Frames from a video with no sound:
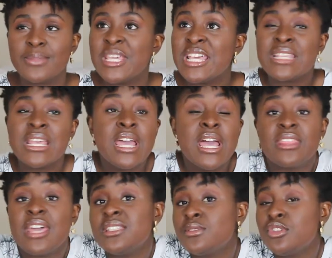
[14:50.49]
Because
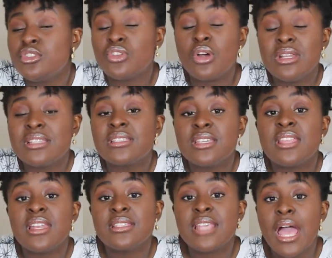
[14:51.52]
that's usually, honestly,
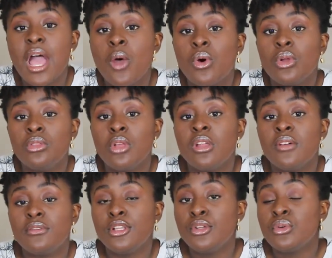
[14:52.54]
that is how a lot
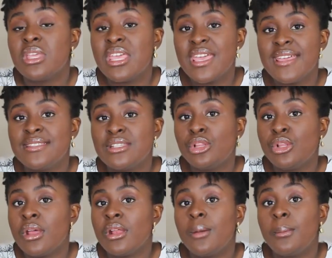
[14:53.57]
of little kids
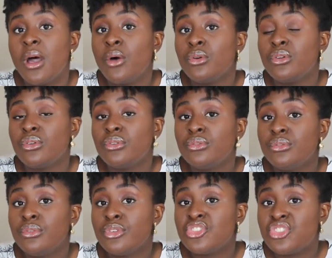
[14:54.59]
learn about
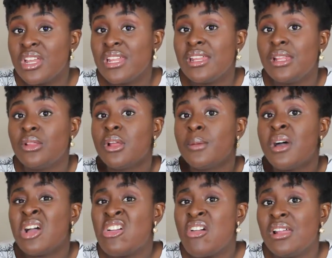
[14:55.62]
Christianity, learn
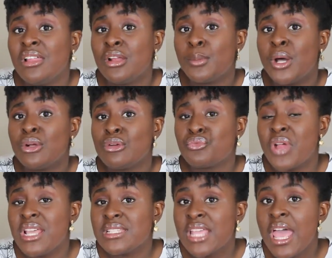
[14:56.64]
about God, learn about
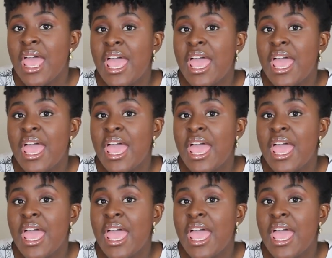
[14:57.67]
Christ.